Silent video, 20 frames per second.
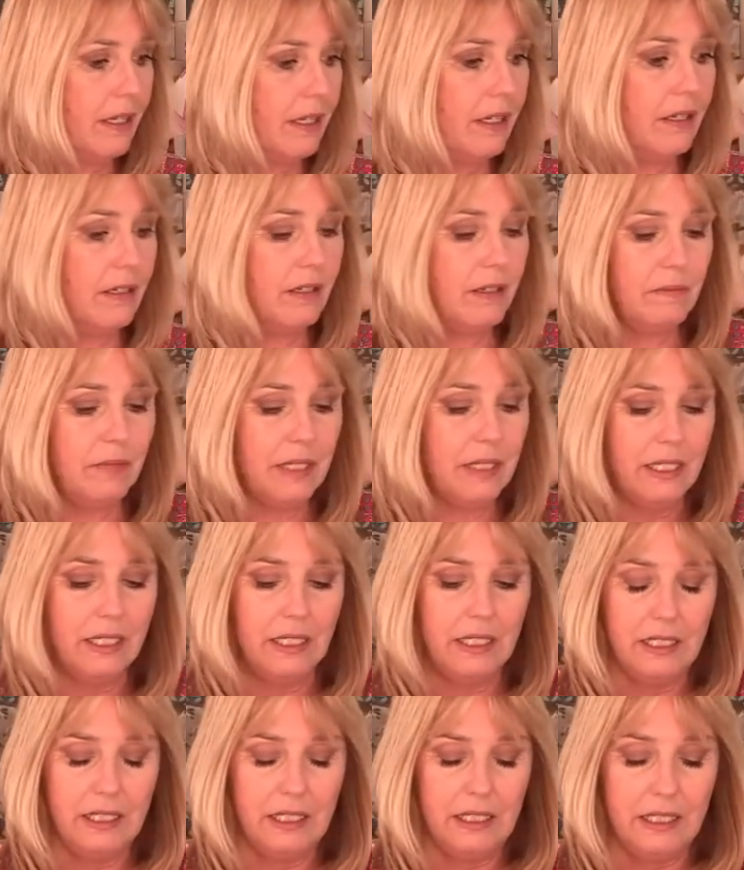Um,
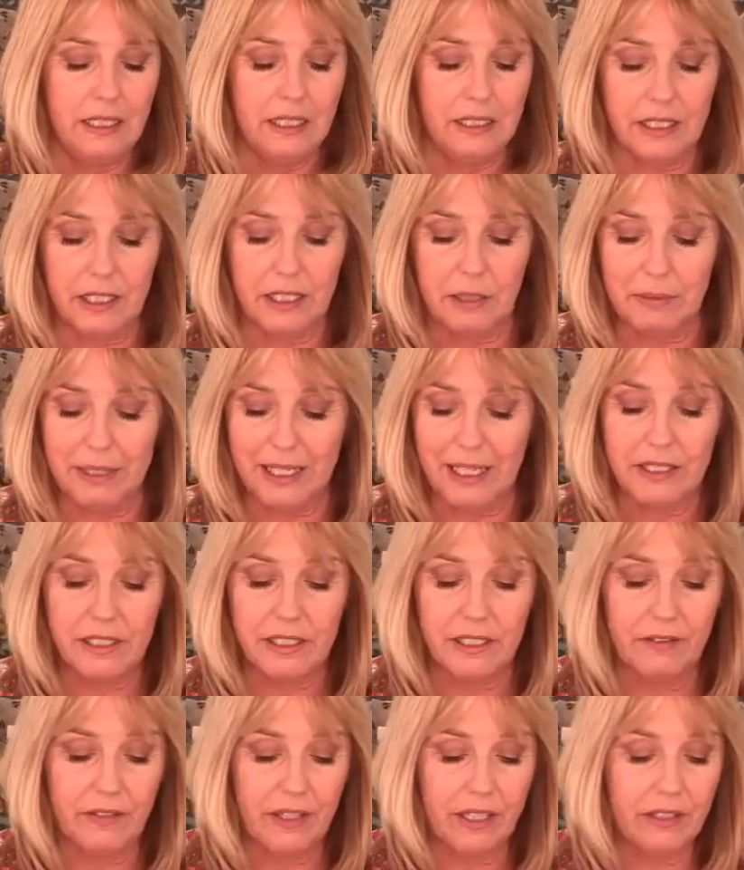somebody
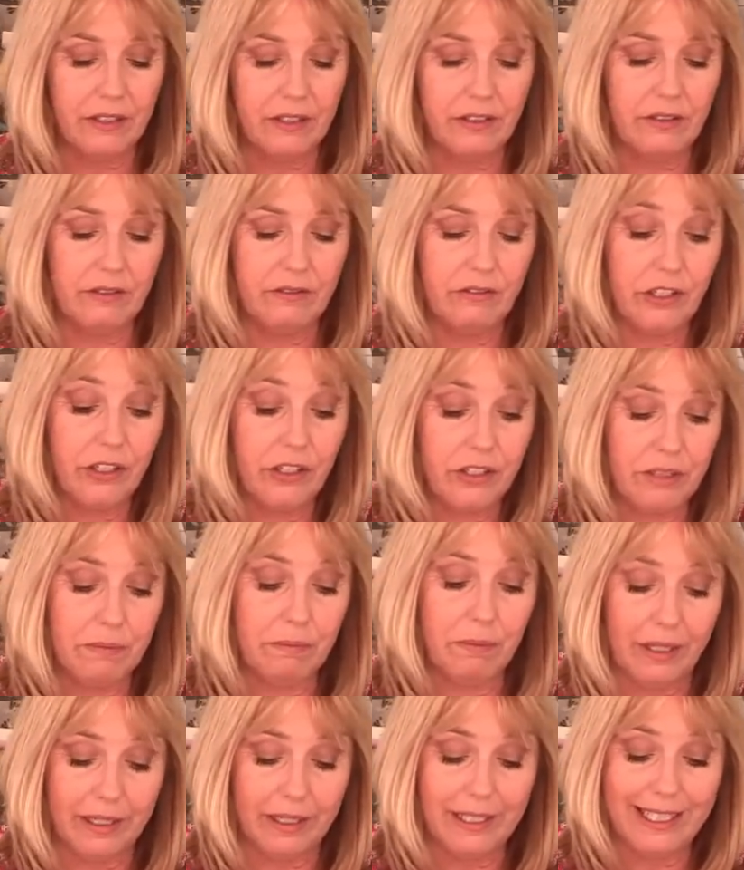asked if they could just
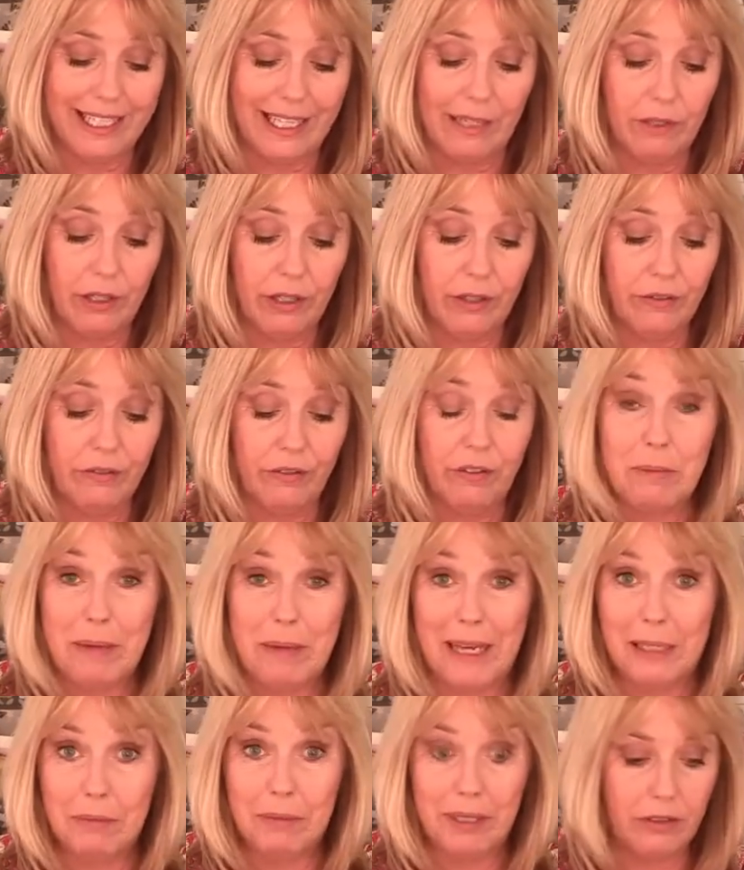buy a download for the
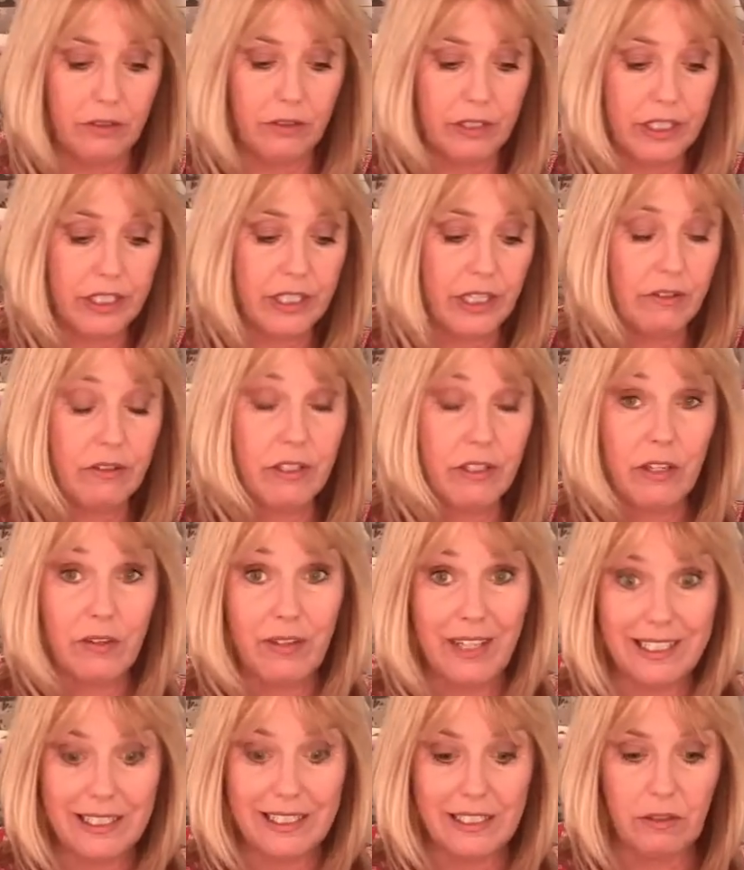peg bag on its own. So
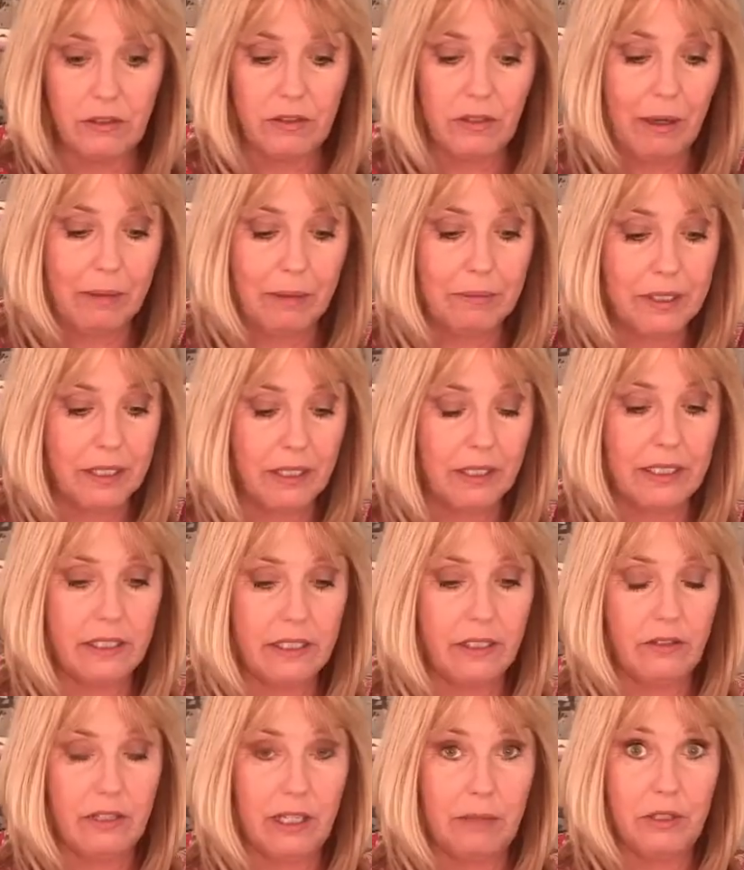that is on the
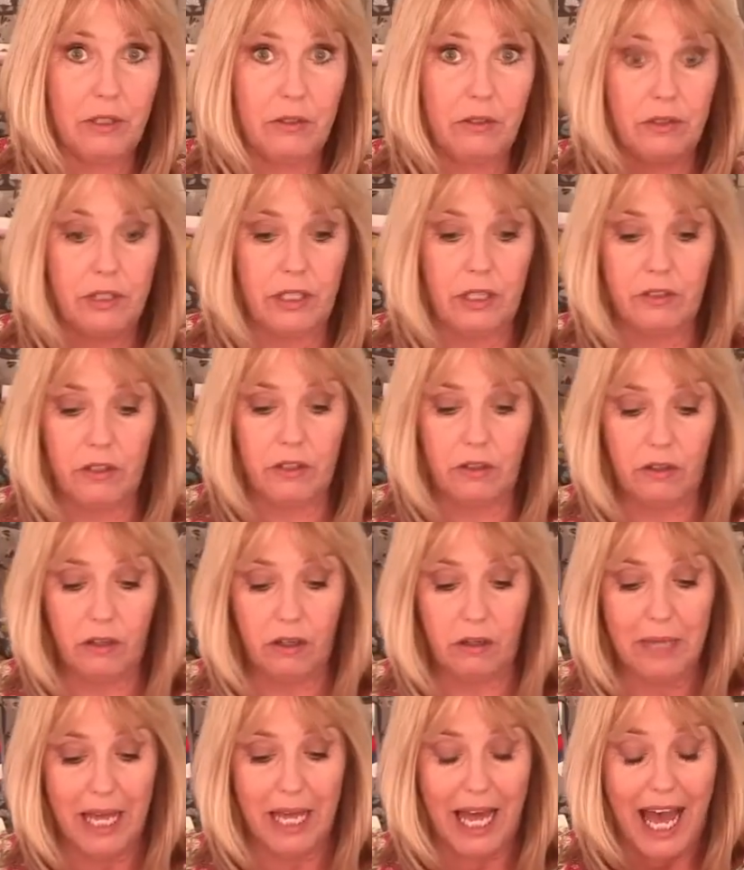website on
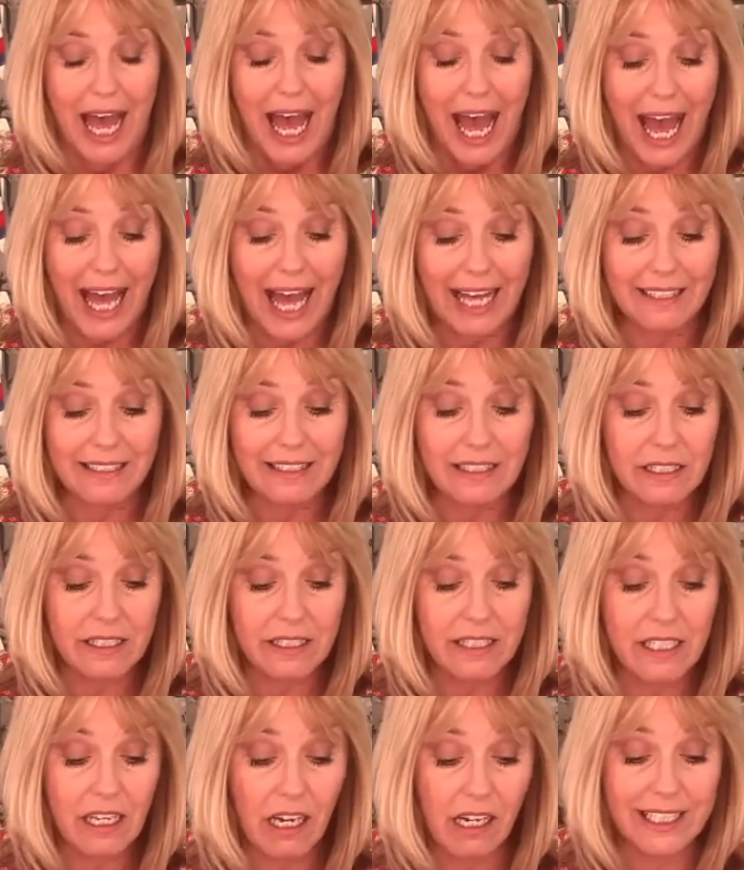debbieshoresewing.com. And
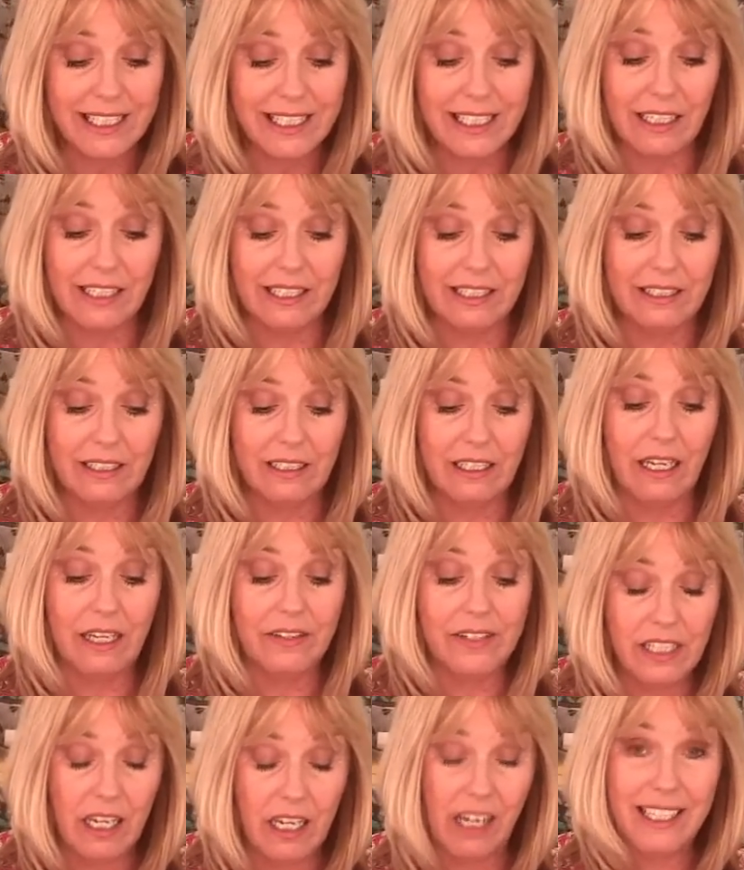the tie-dye, uh,
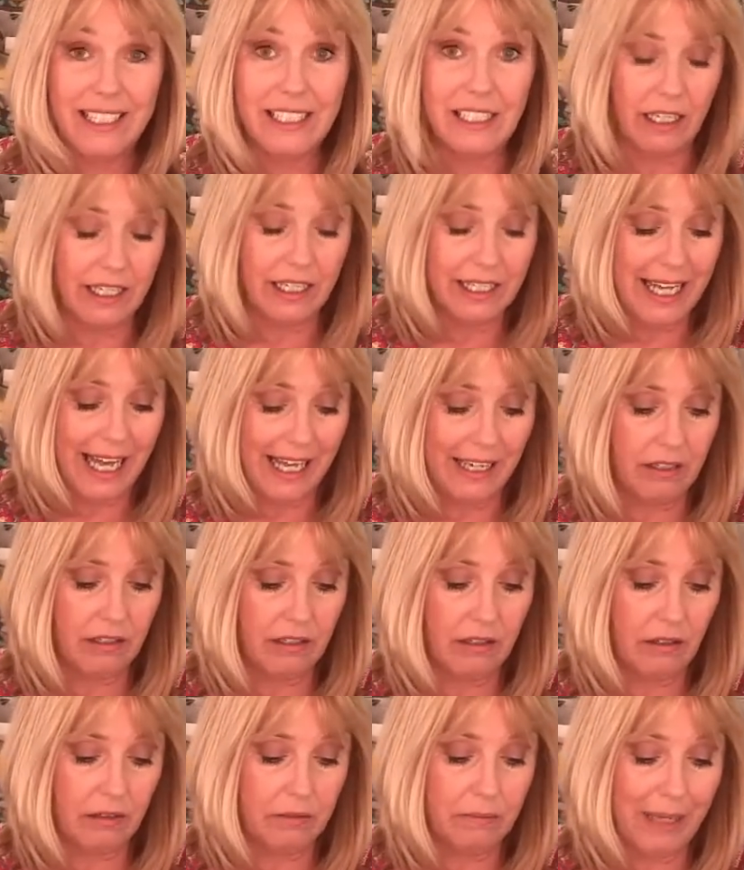the tie-side
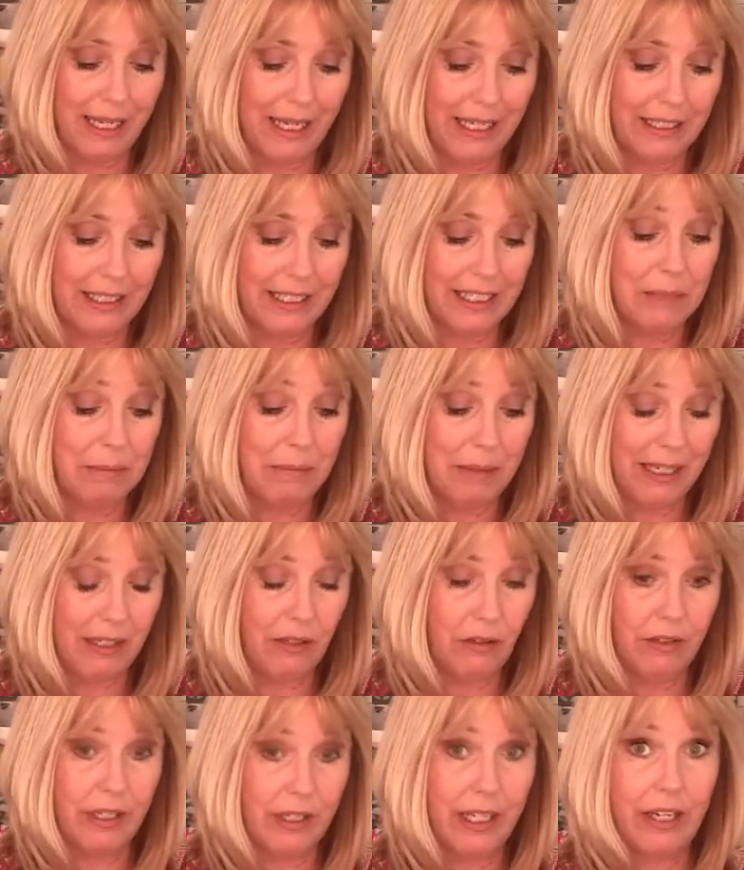hand-rolled bag is
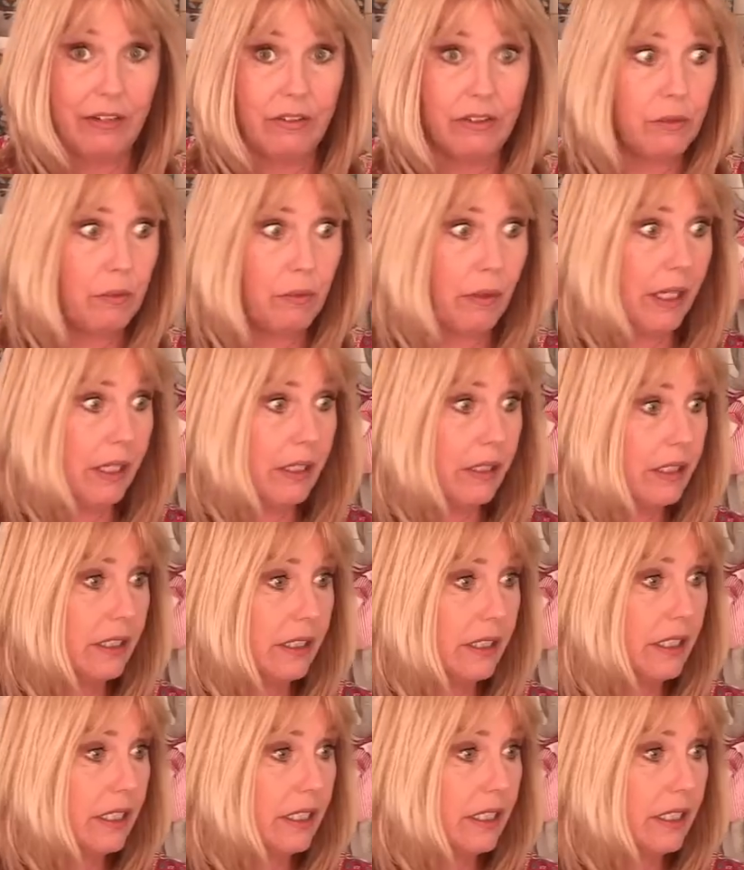back on there as well.